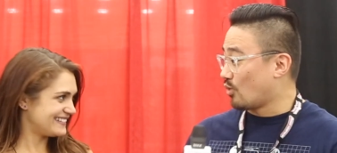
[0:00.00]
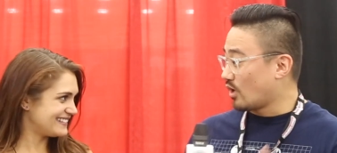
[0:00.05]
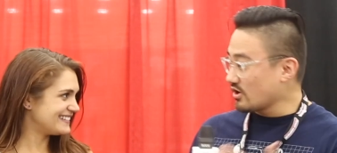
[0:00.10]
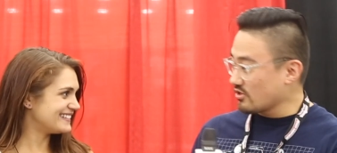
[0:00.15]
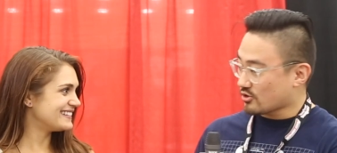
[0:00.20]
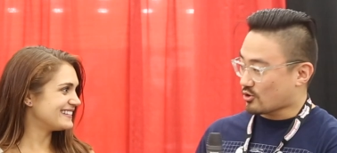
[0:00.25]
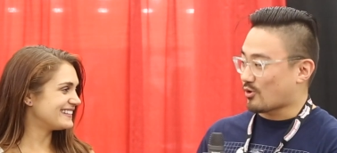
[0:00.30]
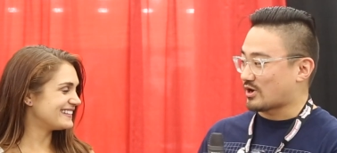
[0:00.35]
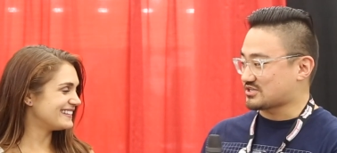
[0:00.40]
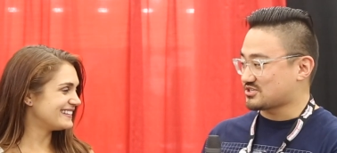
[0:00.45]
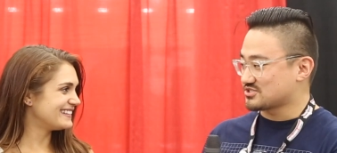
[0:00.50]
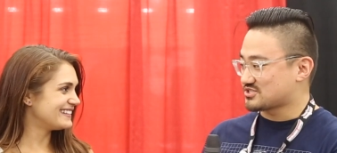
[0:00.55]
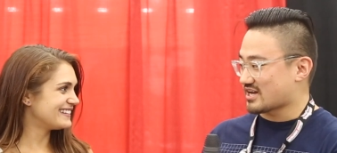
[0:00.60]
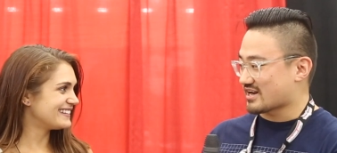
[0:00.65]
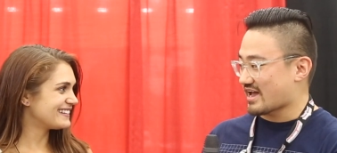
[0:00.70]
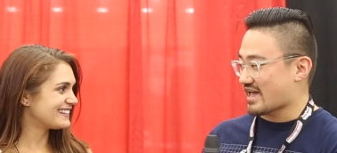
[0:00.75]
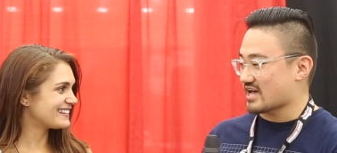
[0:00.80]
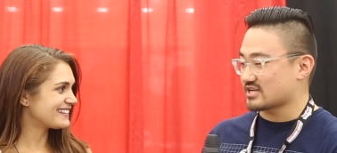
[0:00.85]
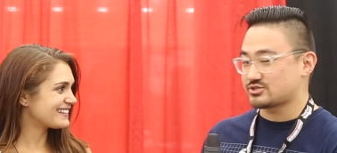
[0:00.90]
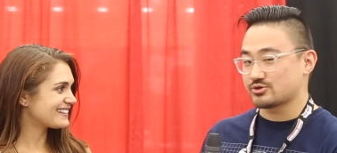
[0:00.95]
Speaker 1: One of the questions that
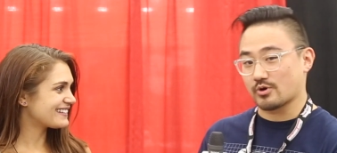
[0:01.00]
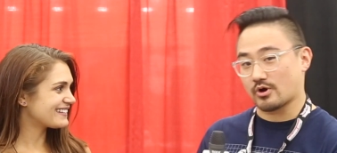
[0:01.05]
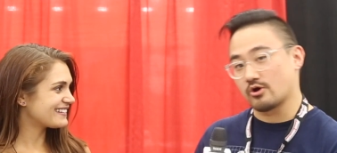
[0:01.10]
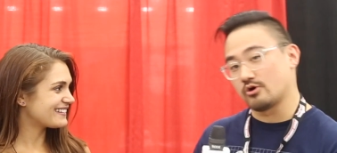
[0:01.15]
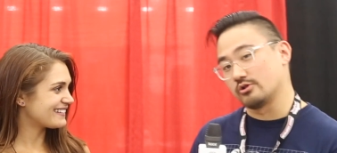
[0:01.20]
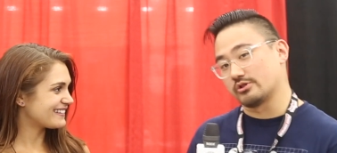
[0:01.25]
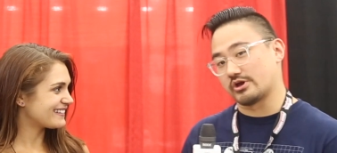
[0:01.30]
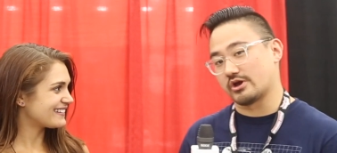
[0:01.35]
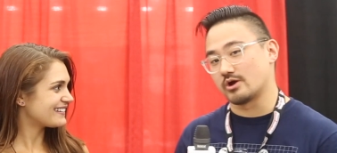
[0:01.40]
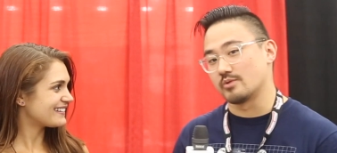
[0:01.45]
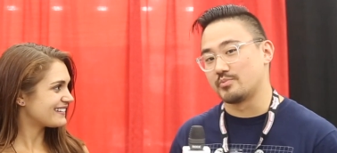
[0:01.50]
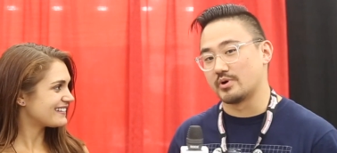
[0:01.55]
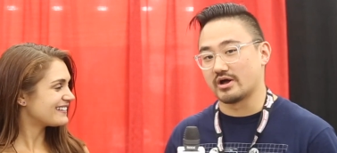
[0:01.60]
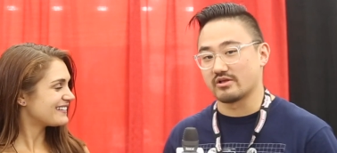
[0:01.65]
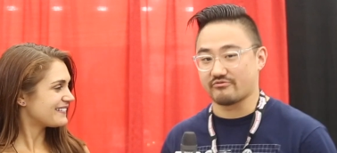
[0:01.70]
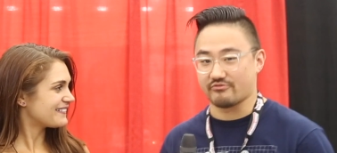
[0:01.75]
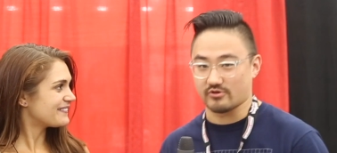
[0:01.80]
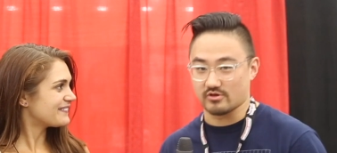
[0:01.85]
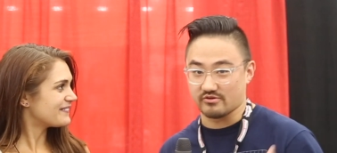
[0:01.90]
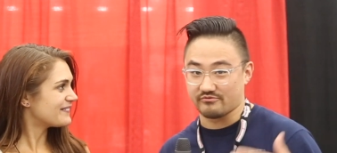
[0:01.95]
I asked you earlier, but
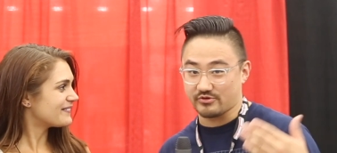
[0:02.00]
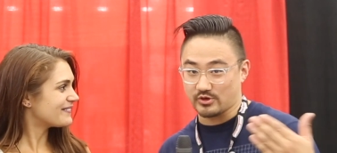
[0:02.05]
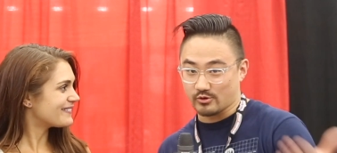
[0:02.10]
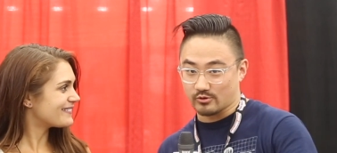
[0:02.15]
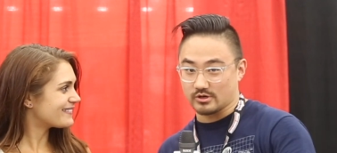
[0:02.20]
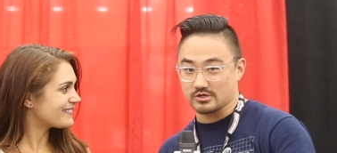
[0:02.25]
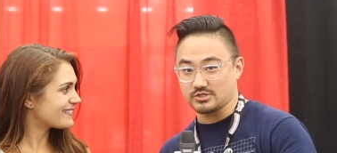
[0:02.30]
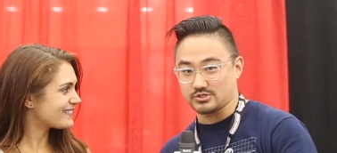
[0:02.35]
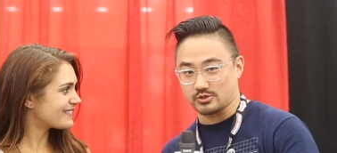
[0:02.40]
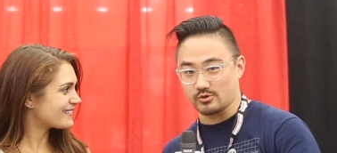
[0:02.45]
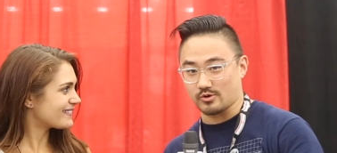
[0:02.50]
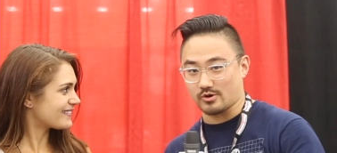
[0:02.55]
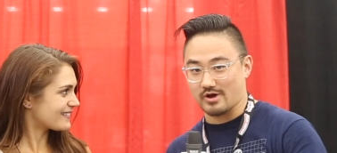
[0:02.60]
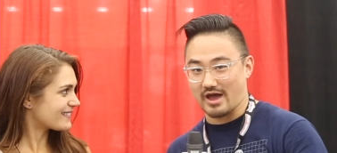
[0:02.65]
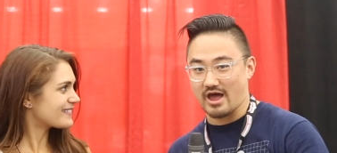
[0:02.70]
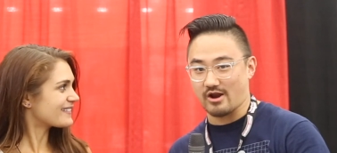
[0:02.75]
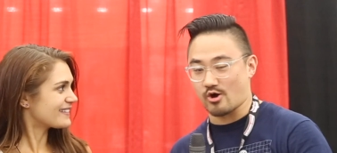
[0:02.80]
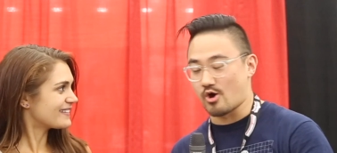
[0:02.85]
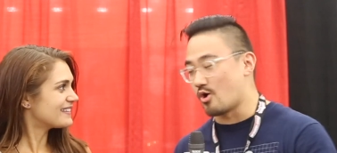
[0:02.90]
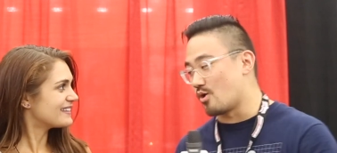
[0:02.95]
for the viewers who are
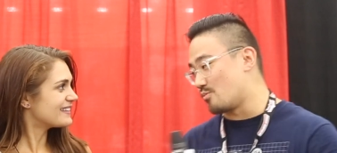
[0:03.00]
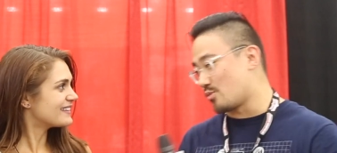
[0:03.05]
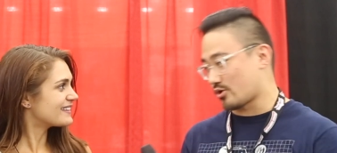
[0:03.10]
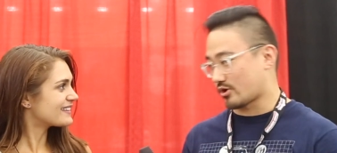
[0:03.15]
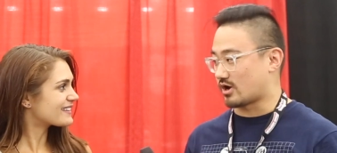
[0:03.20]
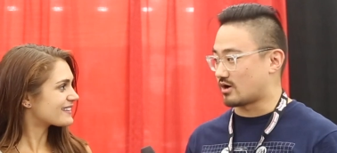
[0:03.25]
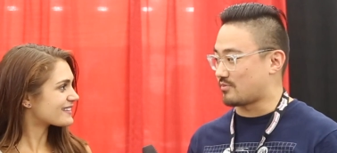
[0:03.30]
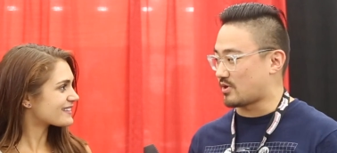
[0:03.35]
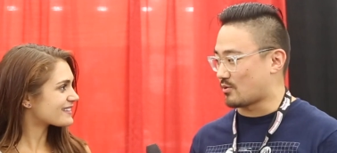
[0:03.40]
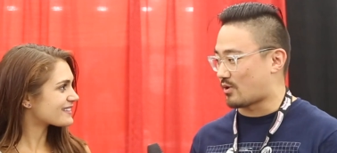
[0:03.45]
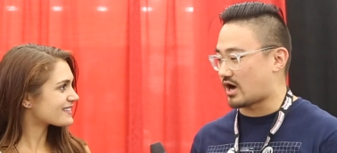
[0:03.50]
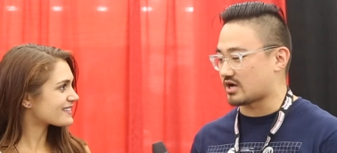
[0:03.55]
at home who are going to be